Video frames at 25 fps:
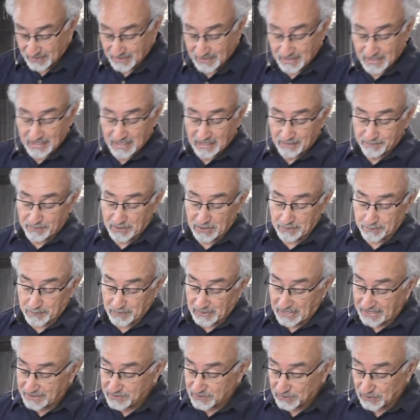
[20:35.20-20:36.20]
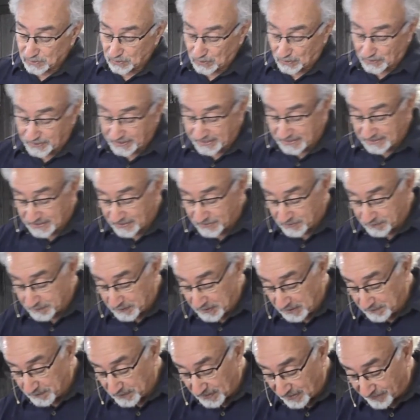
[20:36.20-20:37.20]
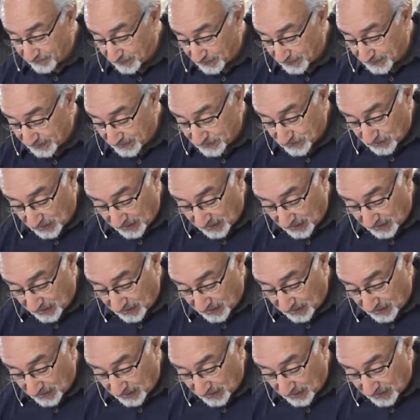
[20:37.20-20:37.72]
People like to glory in other people. I've already talked